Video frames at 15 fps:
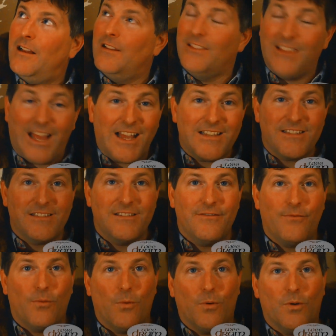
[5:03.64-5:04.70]
less
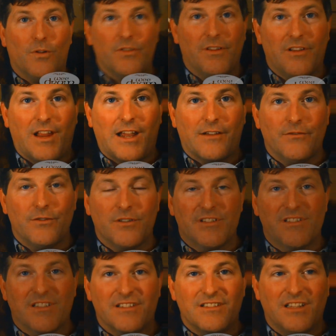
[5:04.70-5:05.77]
for the Lagavulin
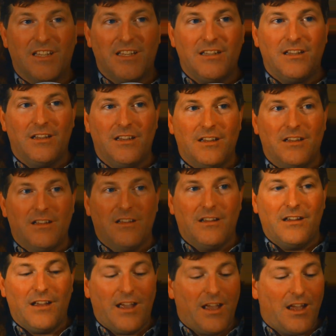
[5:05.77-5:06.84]
16?
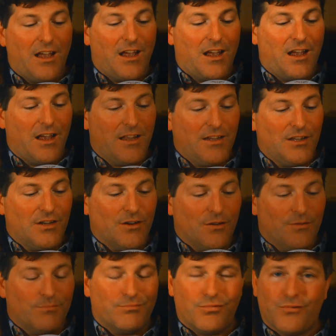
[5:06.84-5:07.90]
You
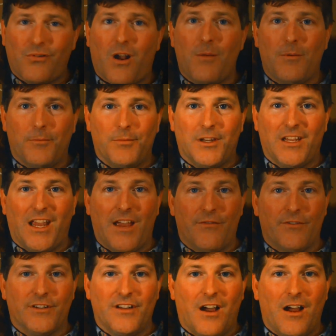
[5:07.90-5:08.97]
know, probably
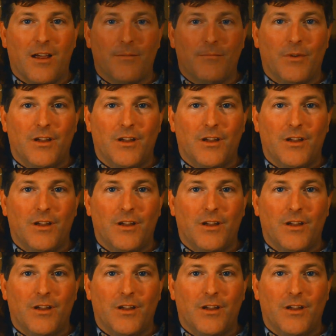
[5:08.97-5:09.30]
every time.